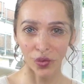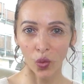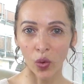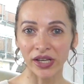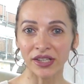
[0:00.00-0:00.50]

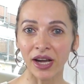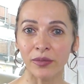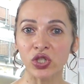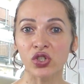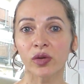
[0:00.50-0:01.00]
When it
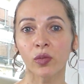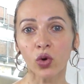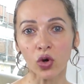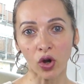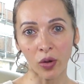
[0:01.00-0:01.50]
comes to the
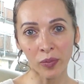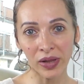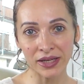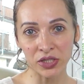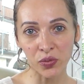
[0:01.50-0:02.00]
more
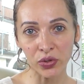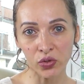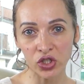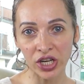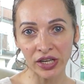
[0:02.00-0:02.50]
complex
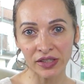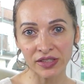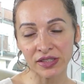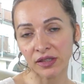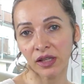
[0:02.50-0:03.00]

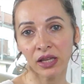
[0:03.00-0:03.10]
projects,